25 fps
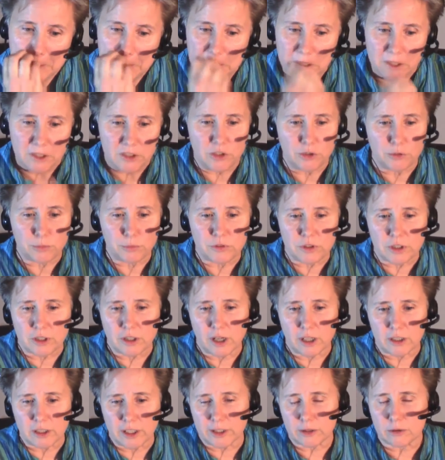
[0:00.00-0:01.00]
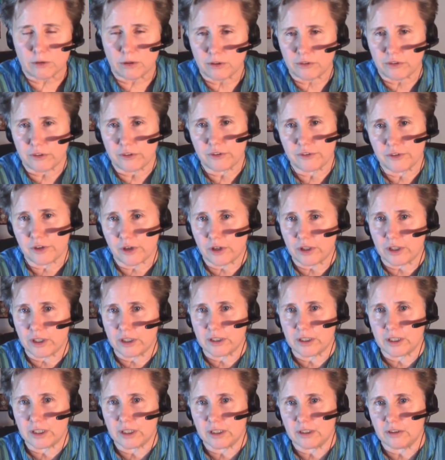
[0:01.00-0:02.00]
This was an online course that started
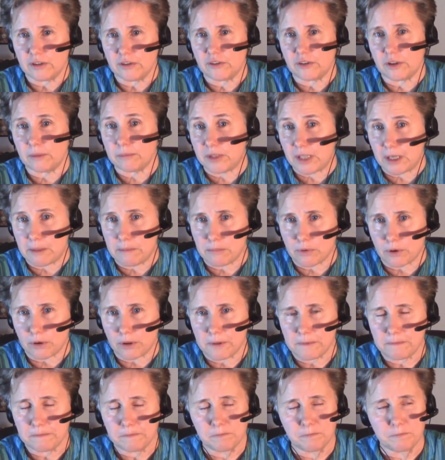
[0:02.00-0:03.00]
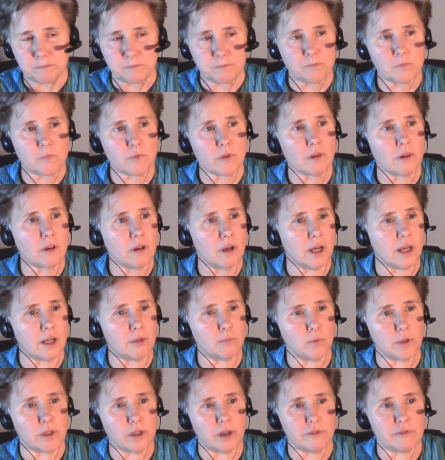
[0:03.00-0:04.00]
in September and
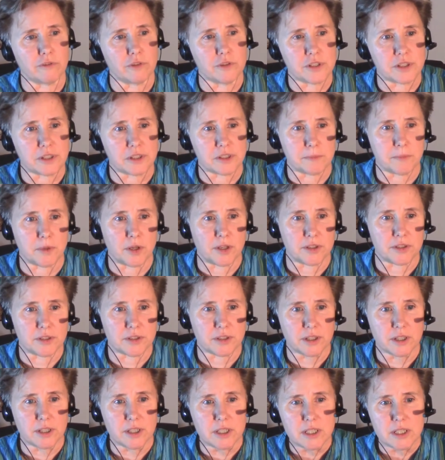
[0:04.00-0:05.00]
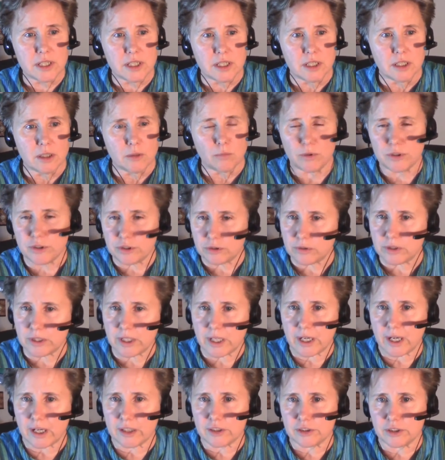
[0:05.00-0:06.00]
went on for 6 months. We're doing
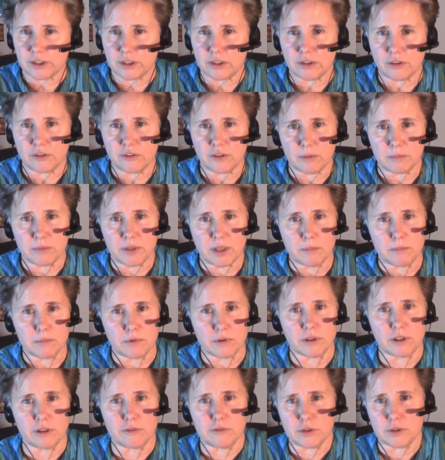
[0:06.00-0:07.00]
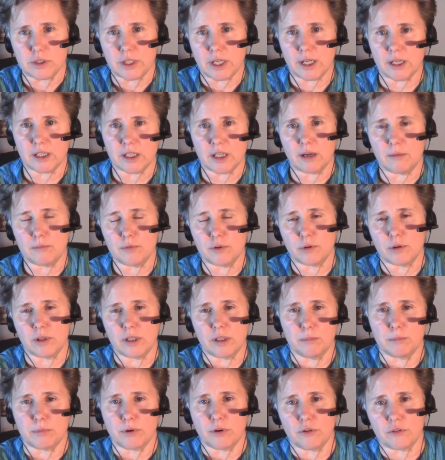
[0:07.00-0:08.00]
that actually this September. If you can't come to an
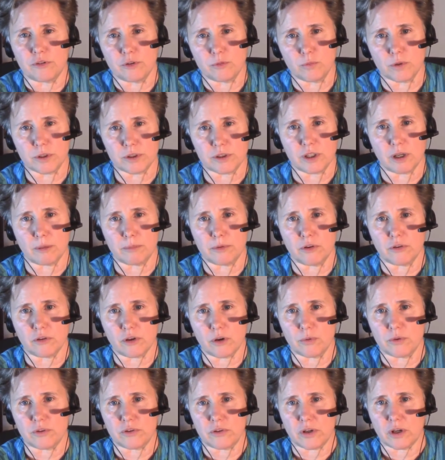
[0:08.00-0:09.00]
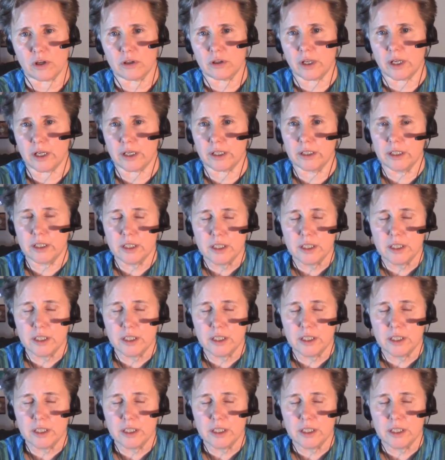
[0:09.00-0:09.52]
in-person workshop, there's always the online.